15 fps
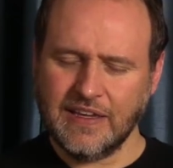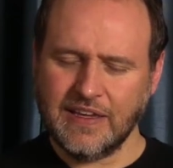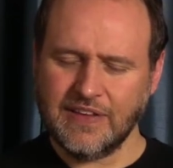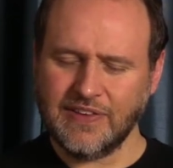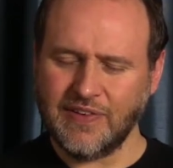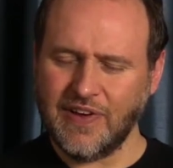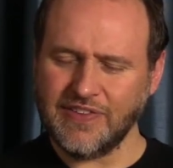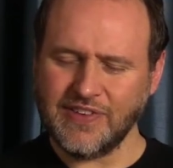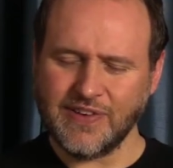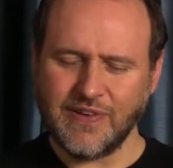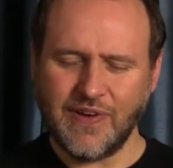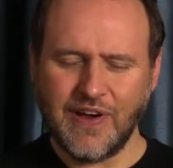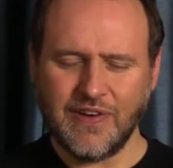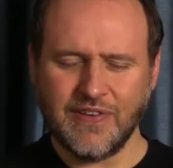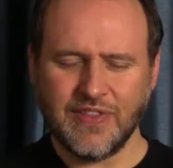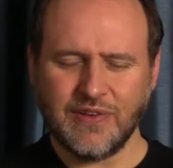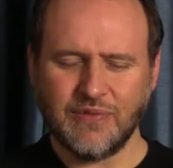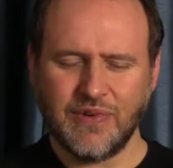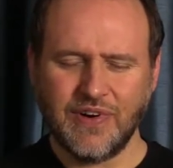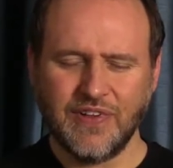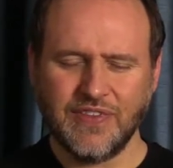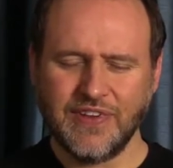And so as you go out in the
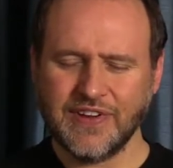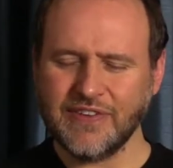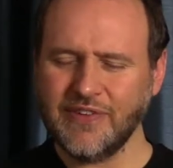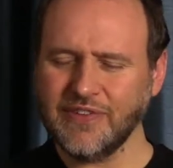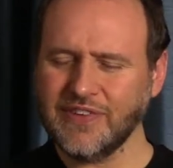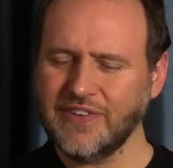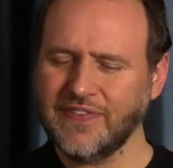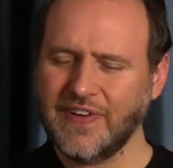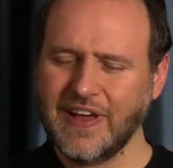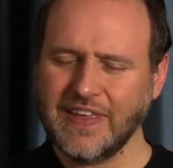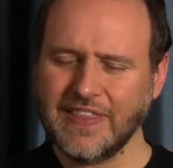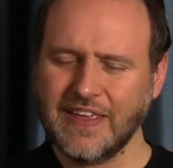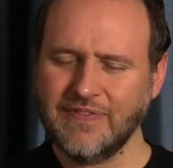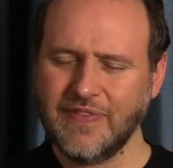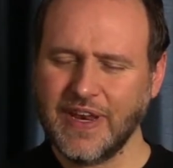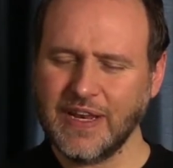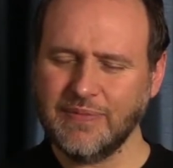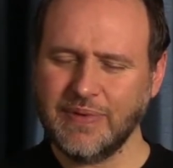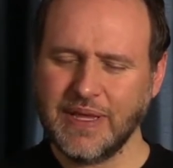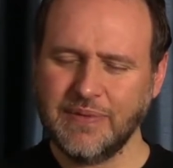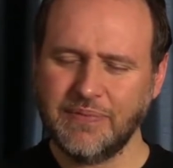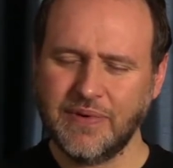world, you're going to find that many
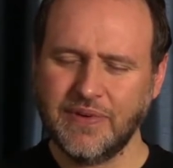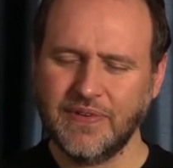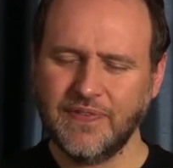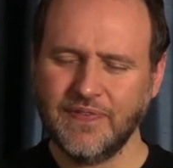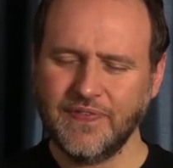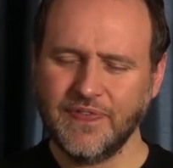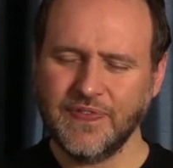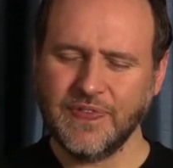people